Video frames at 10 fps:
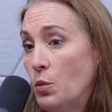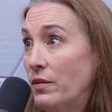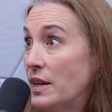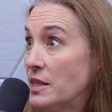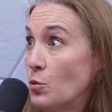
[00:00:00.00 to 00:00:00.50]

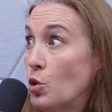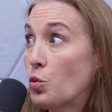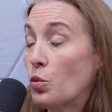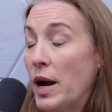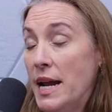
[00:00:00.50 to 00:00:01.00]
We've had some
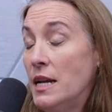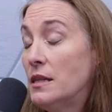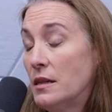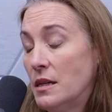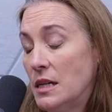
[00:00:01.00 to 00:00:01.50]

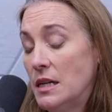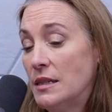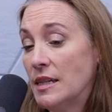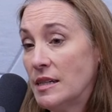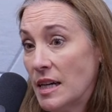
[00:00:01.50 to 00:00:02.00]
great uh,
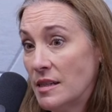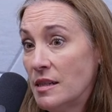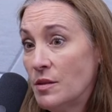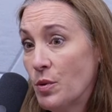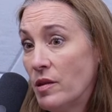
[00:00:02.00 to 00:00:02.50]

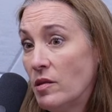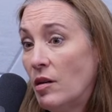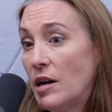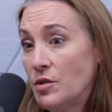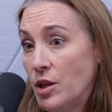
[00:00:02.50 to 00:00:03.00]
successes within the
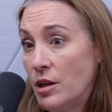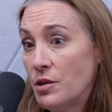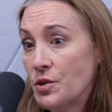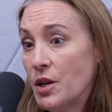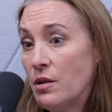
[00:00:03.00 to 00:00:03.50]
last year
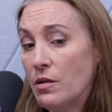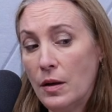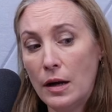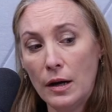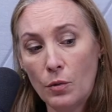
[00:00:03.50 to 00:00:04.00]
or so. I,
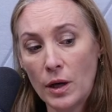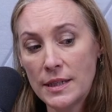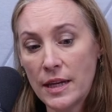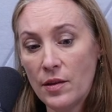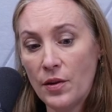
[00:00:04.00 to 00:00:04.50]
I want to
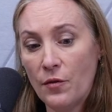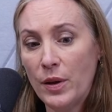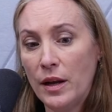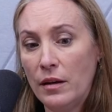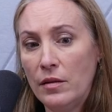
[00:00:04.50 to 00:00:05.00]
say that there have
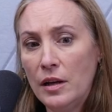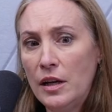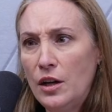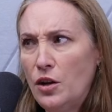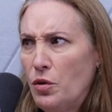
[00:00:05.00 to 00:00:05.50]
been
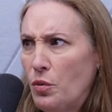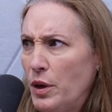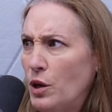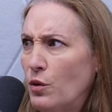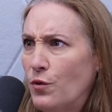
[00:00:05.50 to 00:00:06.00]

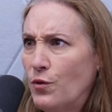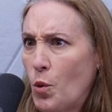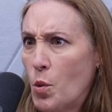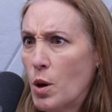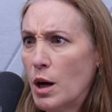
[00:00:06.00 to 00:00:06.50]
three or
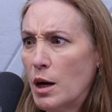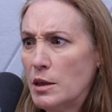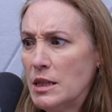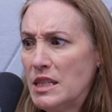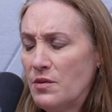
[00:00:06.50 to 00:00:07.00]

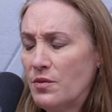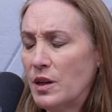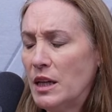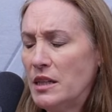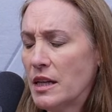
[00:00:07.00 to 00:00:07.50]
four
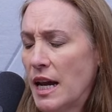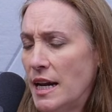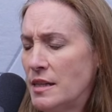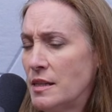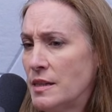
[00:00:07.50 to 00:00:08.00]
different
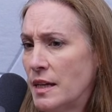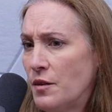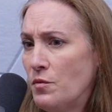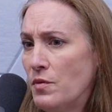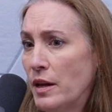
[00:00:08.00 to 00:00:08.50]
cases that
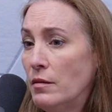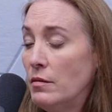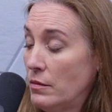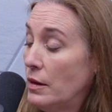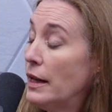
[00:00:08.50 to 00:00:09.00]
have that
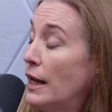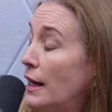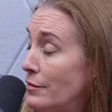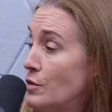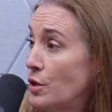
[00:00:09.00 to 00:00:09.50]

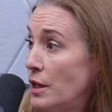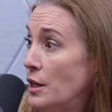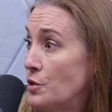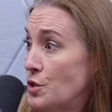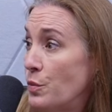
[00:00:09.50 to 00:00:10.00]
again took
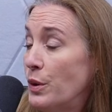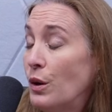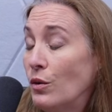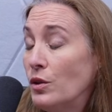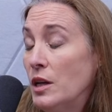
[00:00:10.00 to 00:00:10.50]
years to
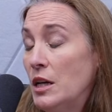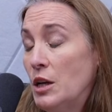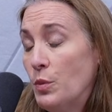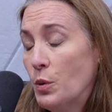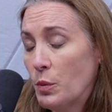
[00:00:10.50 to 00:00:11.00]
build,
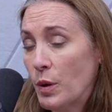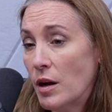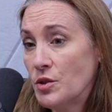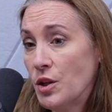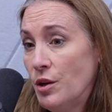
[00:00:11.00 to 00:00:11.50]
but were
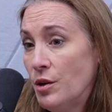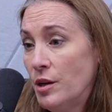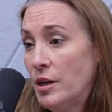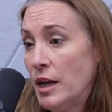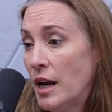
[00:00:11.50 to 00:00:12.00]

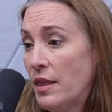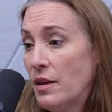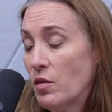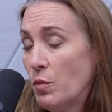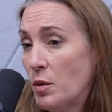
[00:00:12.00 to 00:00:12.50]
prosecuted, and I
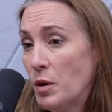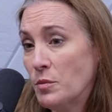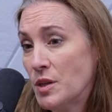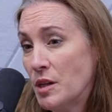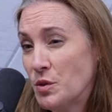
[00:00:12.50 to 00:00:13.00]
think the minimum
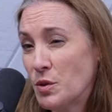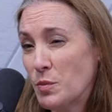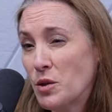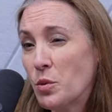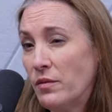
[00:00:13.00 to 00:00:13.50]
sentence was
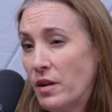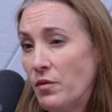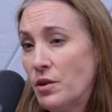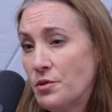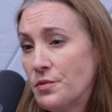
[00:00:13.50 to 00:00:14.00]
about 25
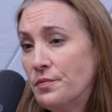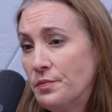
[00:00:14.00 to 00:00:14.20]
years.